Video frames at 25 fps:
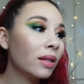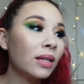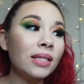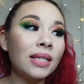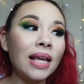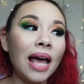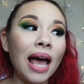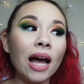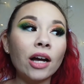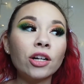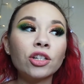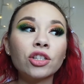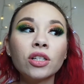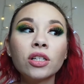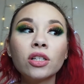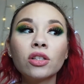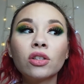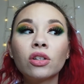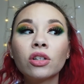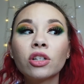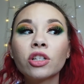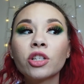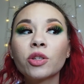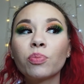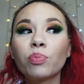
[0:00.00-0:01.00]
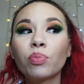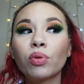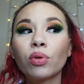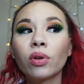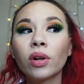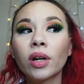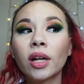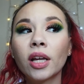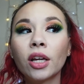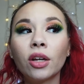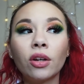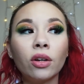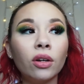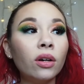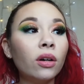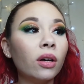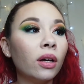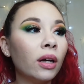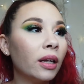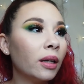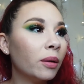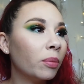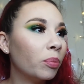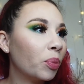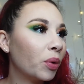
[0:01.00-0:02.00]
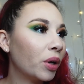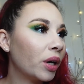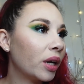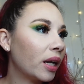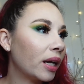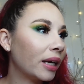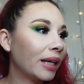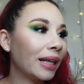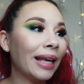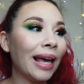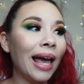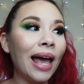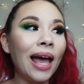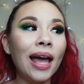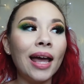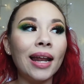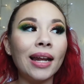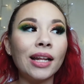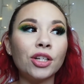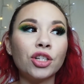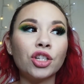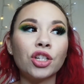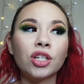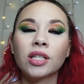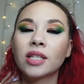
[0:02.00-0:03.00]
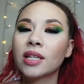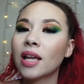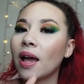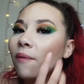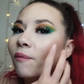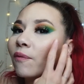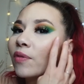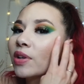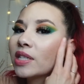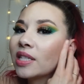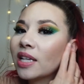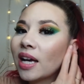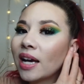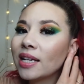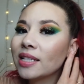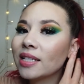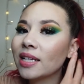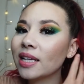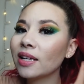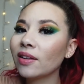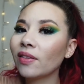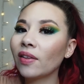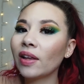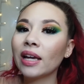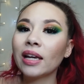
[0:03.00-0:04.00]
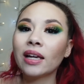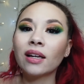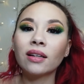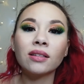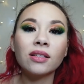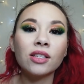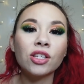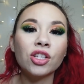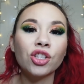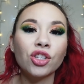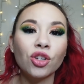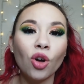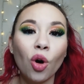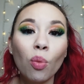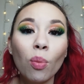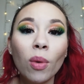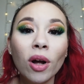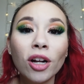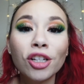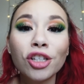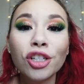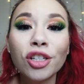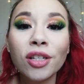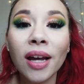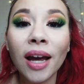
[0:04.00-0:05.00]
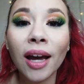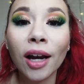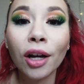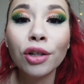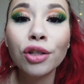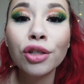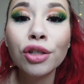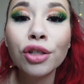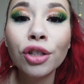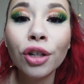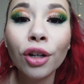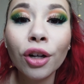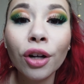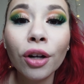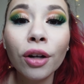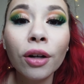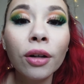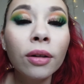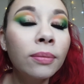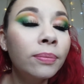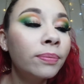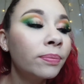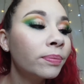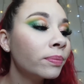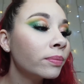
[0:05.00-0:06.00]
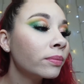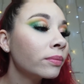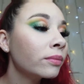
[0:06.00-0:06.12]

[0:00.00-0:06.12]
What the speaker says: This actually looks pretty good, but again, it's just emphasizing like so much texture,